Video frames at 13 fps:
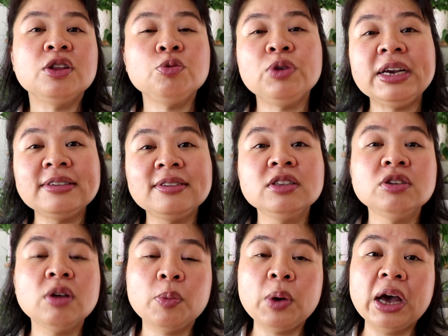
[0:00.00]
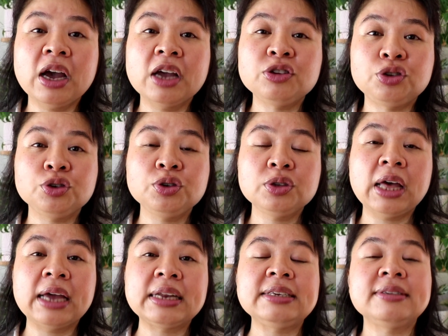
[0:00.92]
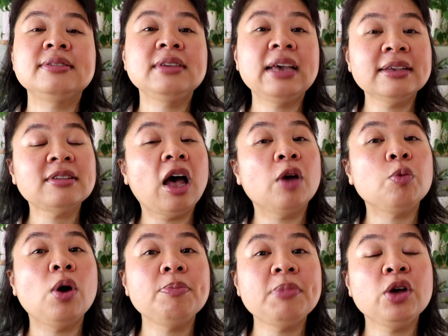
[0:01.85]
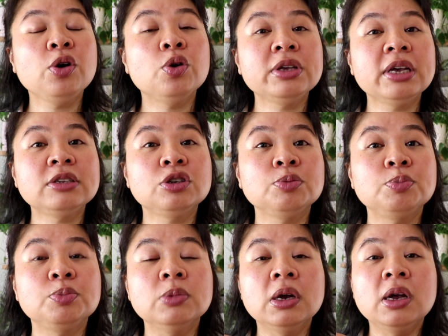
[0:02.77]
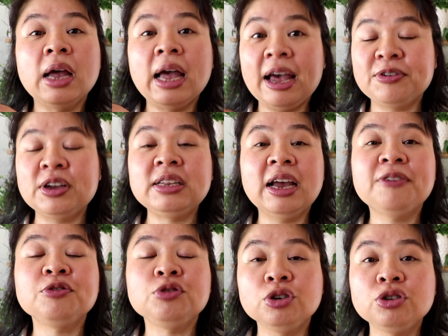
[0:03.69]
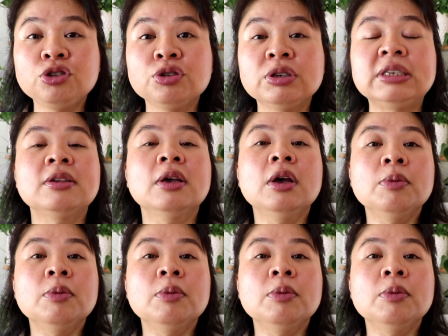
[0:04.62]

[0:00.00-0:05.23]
The reason why I do that is, yes, I want my Hoya to have enough nutrients